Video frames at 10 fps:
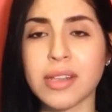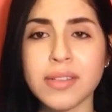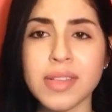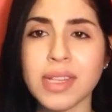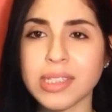I'll
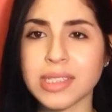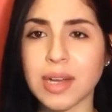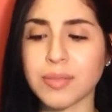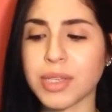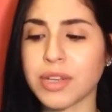leave the link
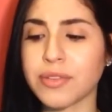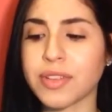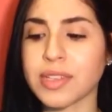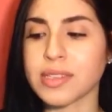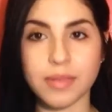down below for
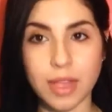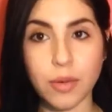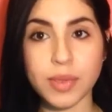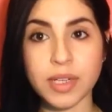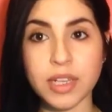this. They
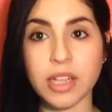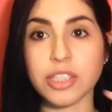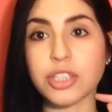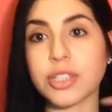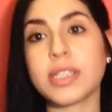opened a
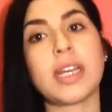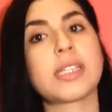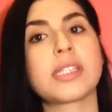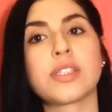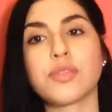Dollar Tree
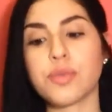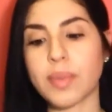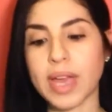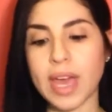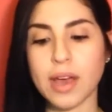next to
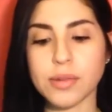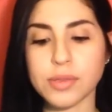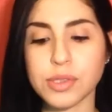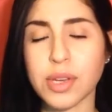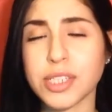my
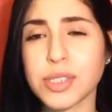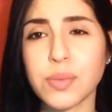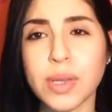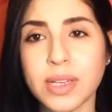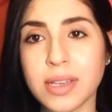house so I
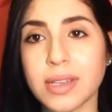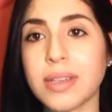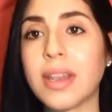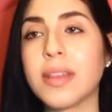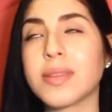just went in.